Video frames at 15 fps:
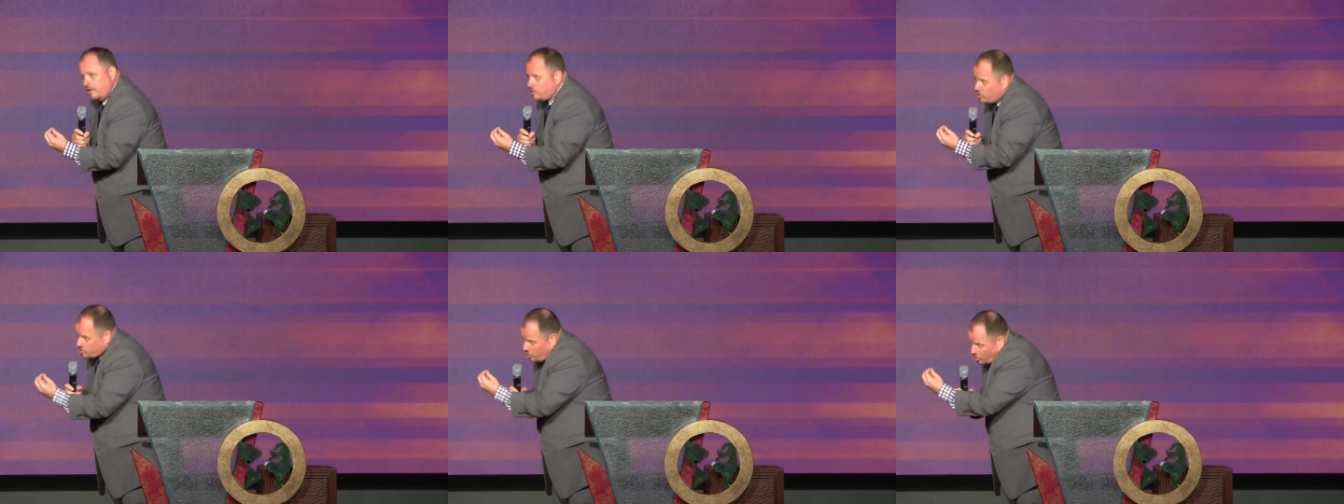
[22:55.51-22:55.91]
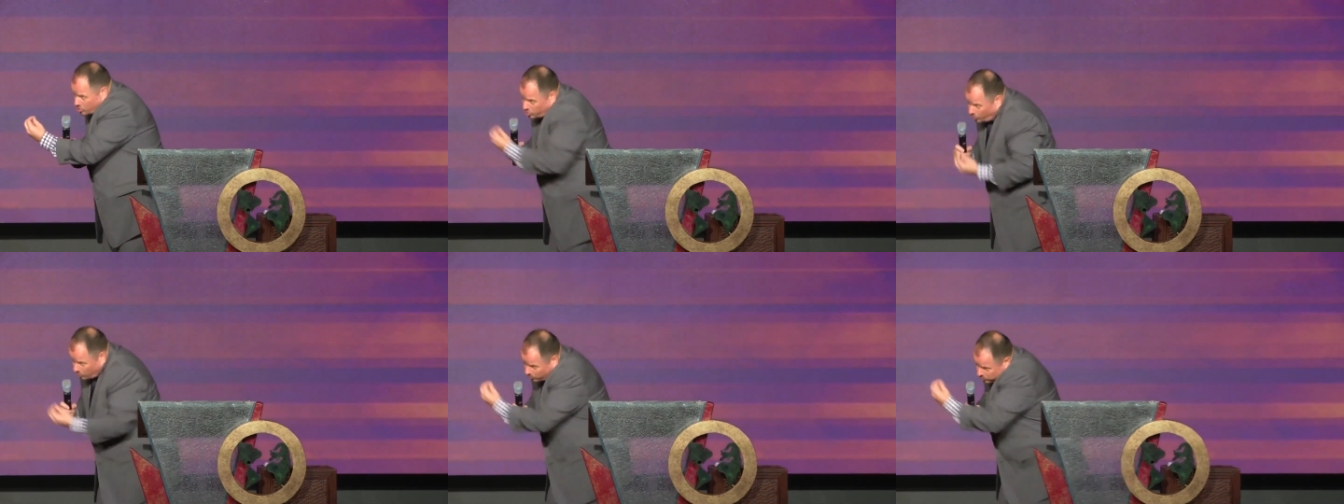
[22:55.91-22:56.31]
there's
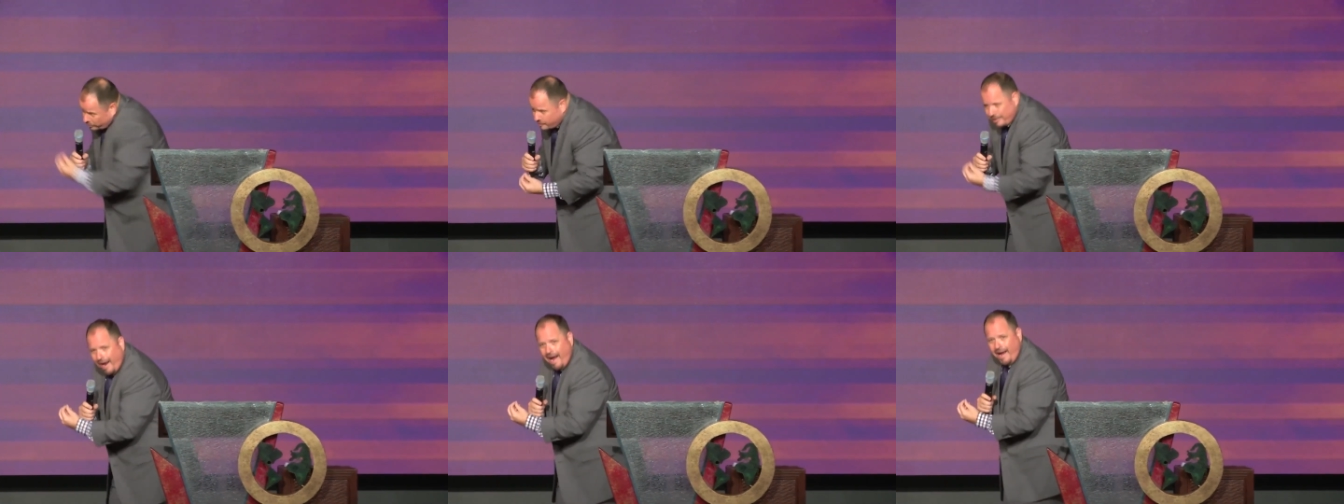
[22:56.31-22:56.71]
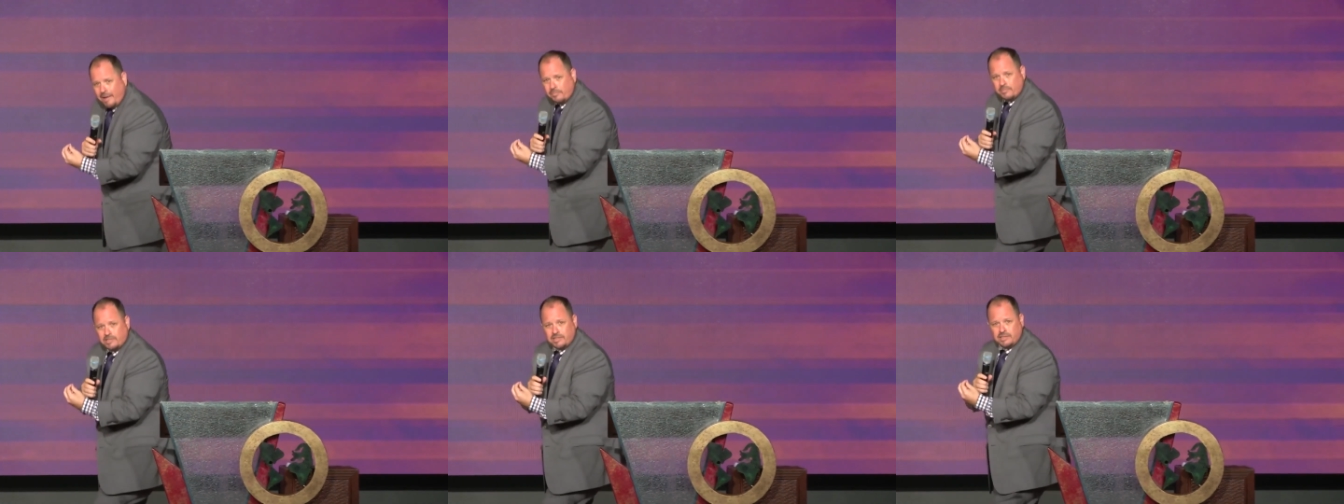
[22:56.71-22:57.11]
also
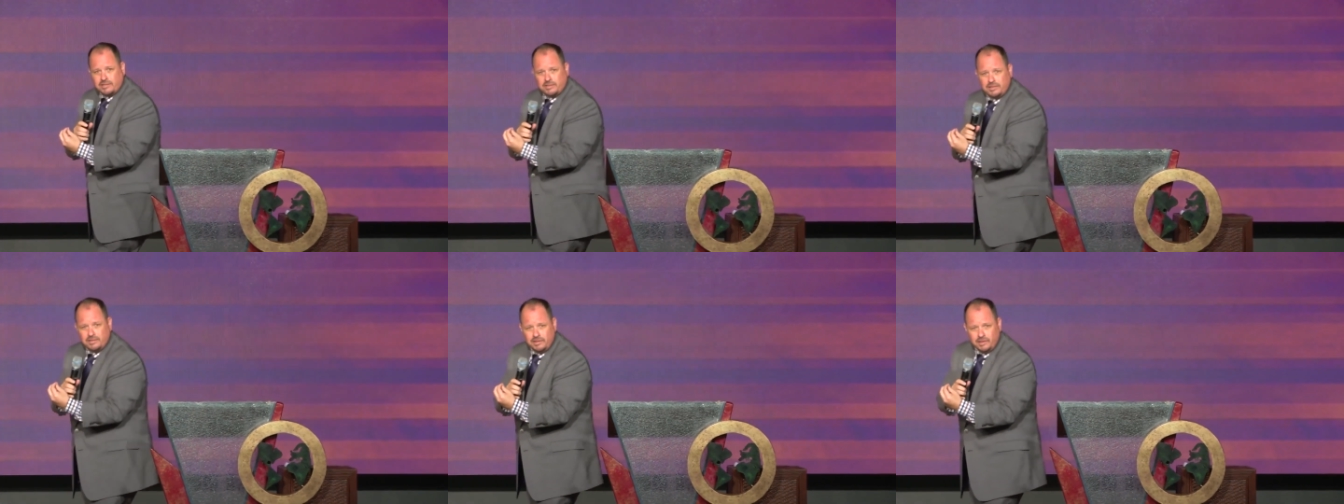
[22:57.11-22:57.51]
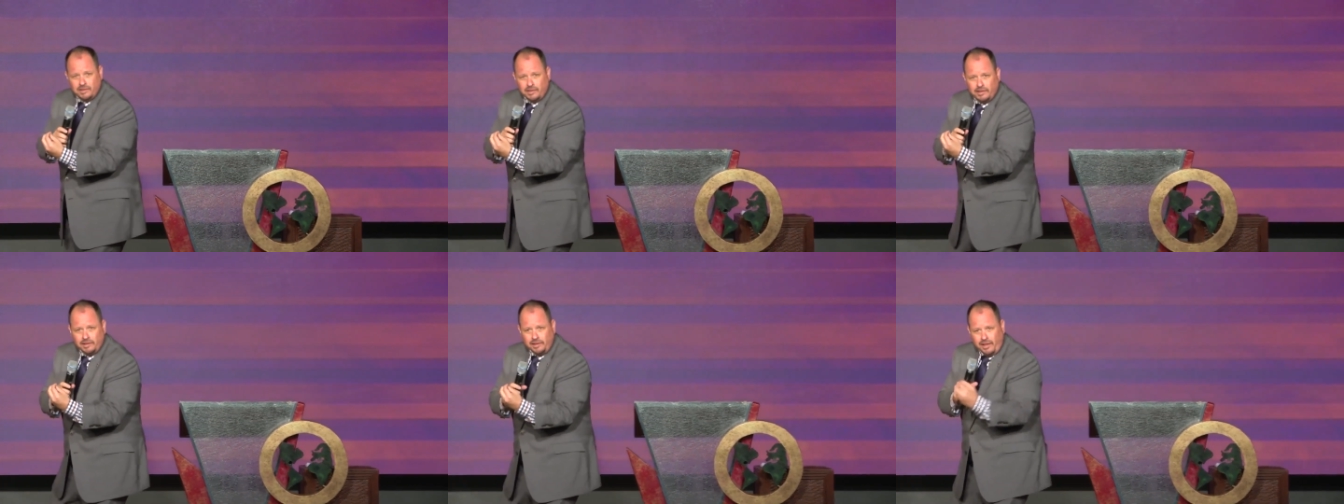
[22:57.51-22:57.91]
times.
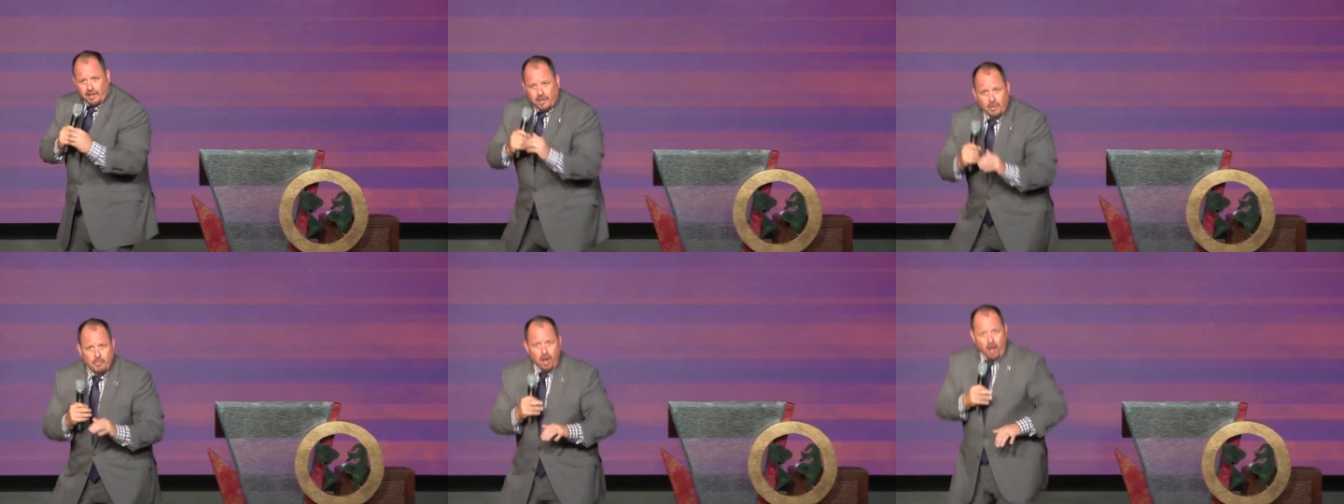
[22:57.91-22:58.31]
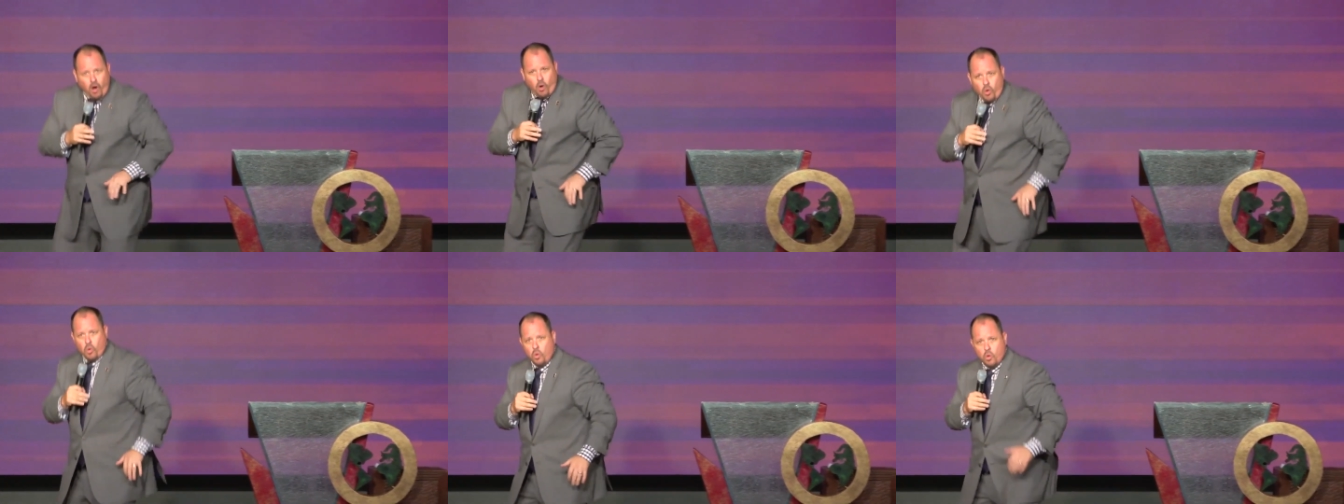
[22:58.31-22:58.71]
Hey, come
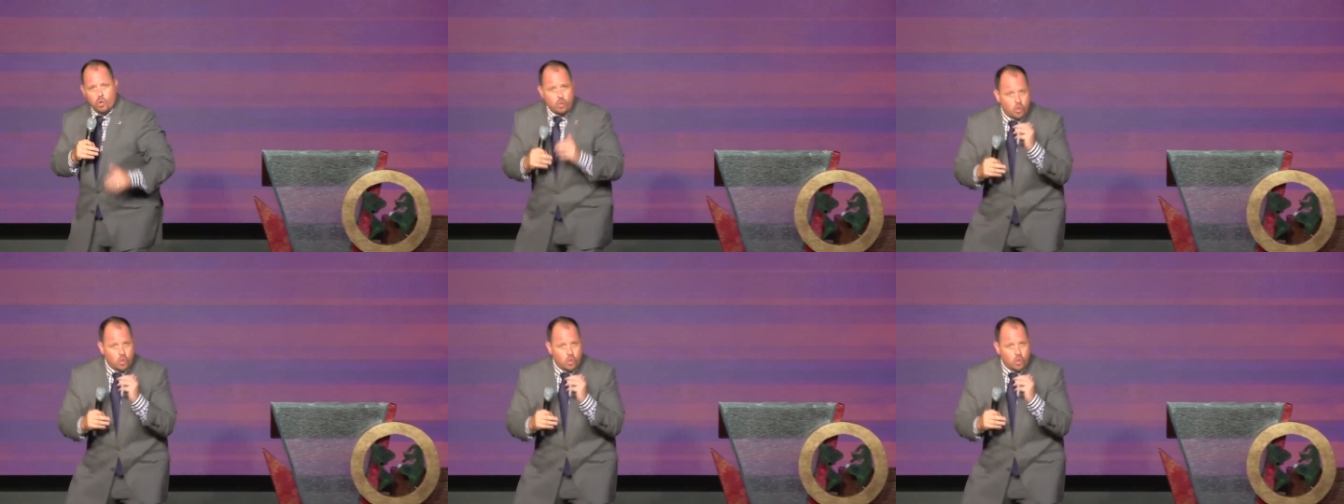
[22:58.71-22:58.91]
on.